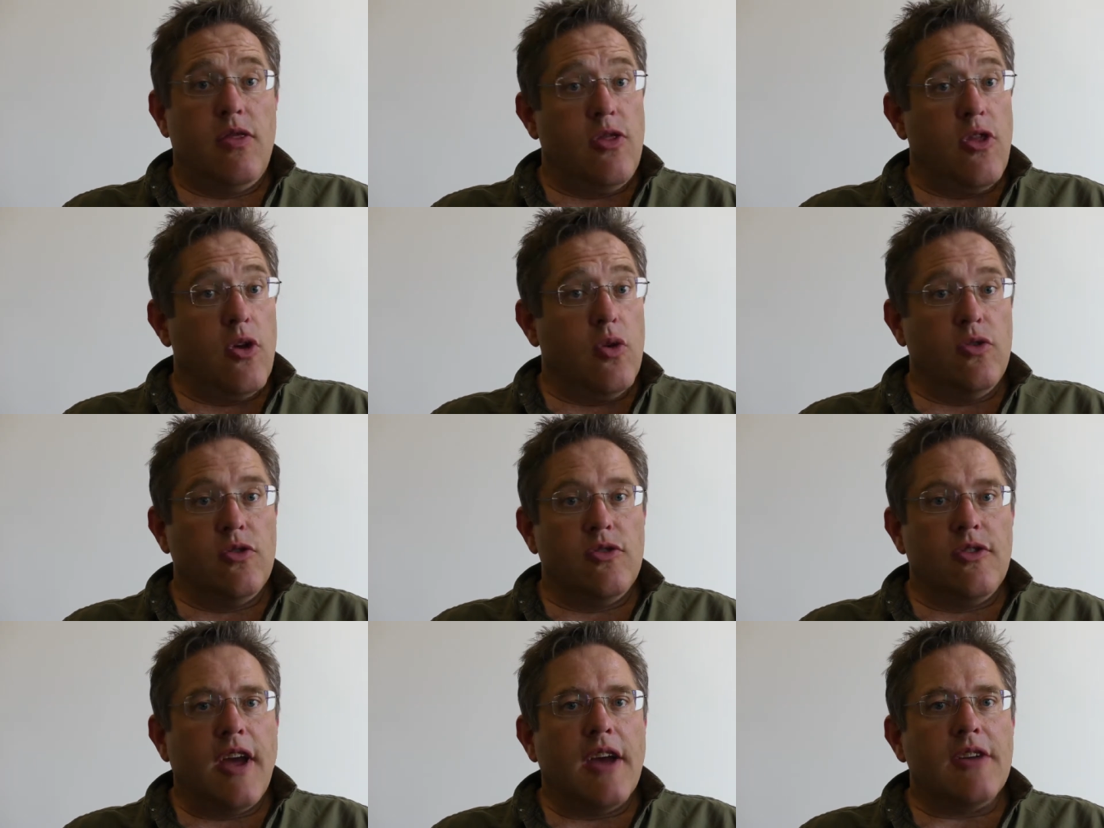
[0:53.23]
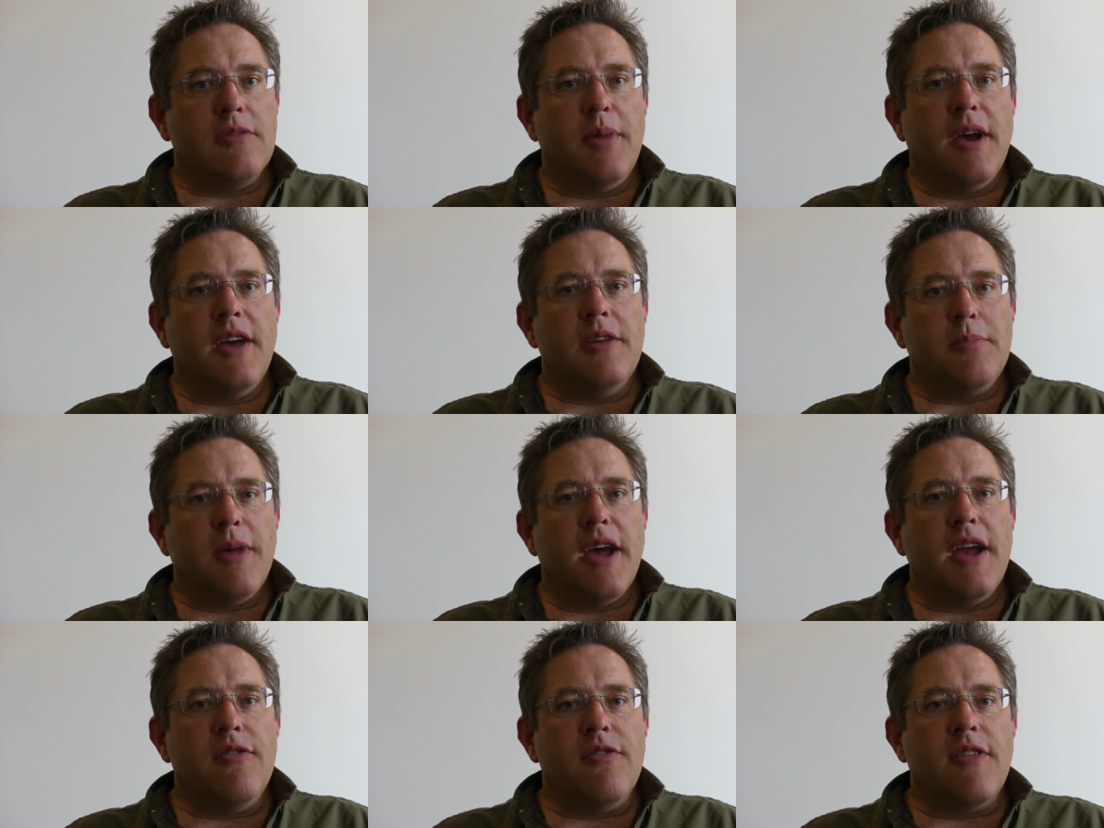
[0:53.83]
those taxpayers
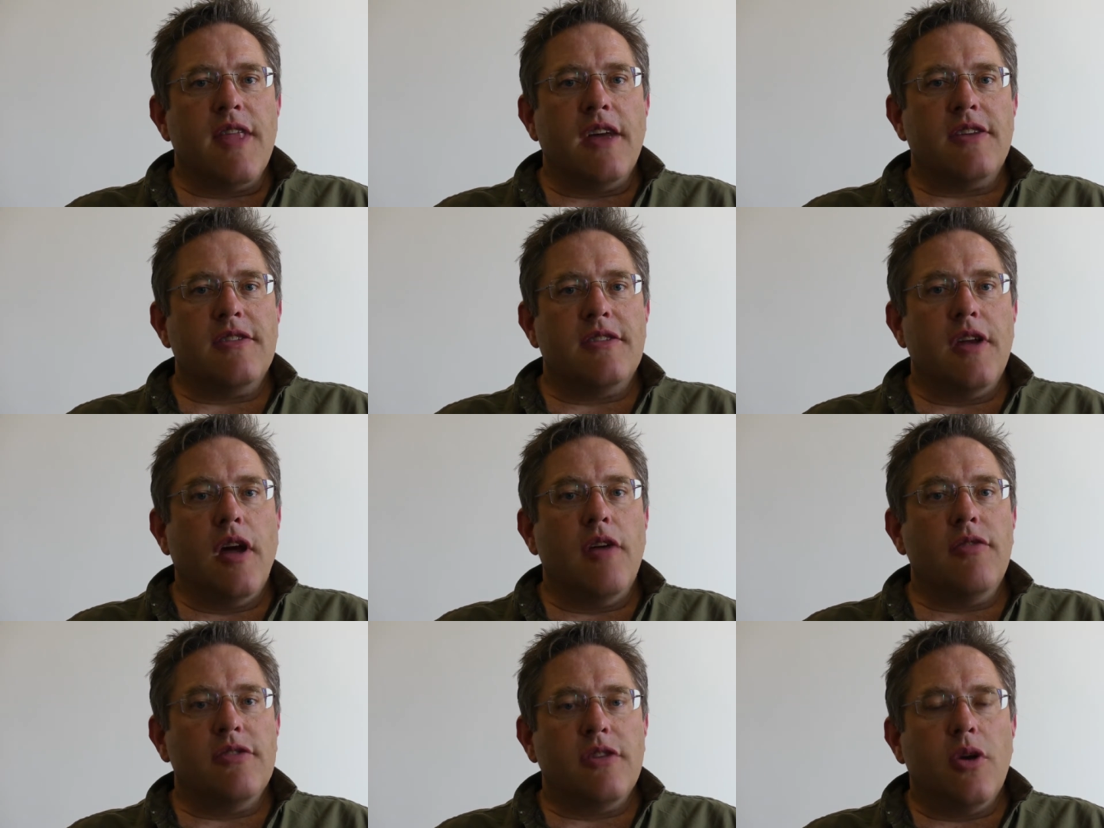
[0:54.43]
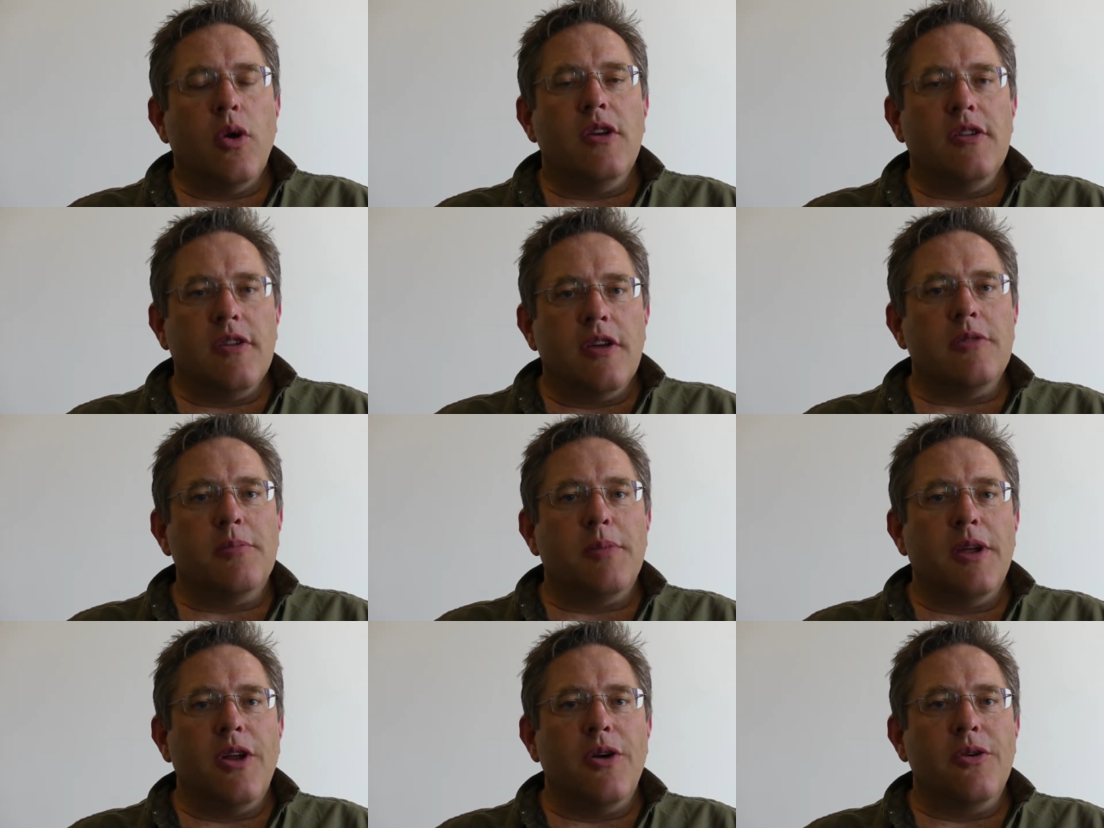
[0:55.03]
paid for that stuff, so it
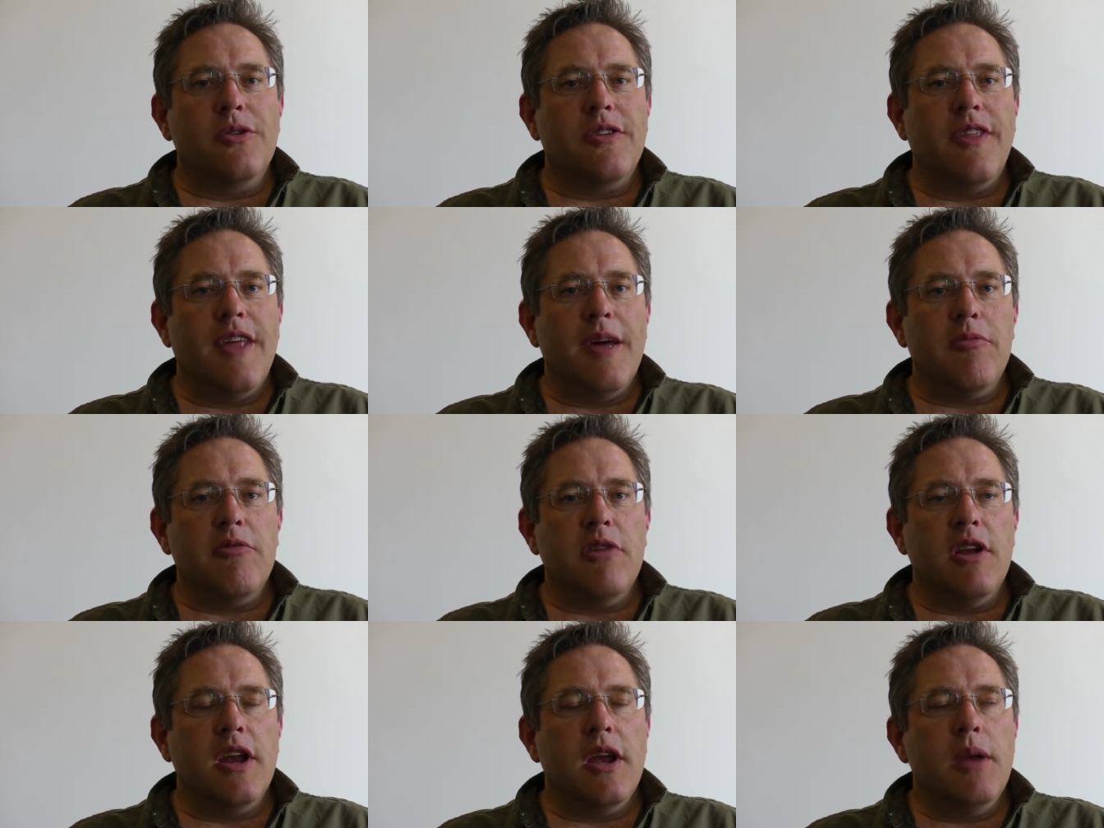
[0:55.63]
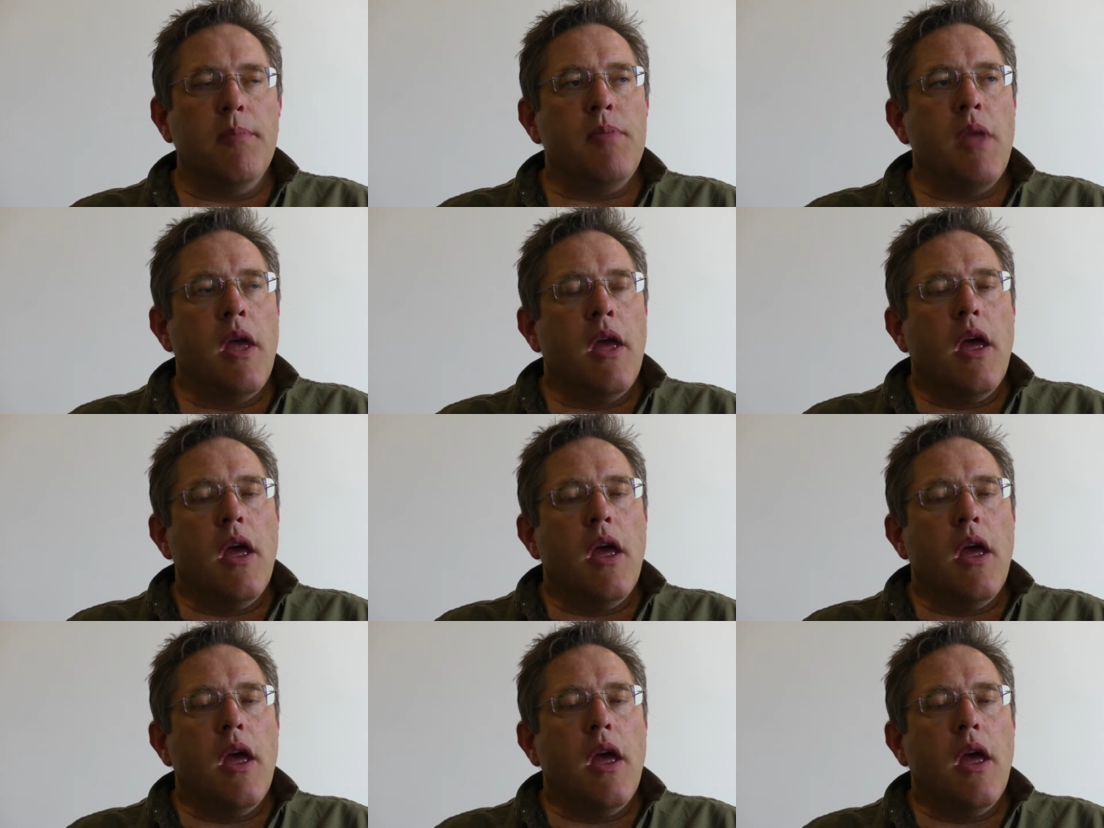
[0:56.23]
does belong to them really.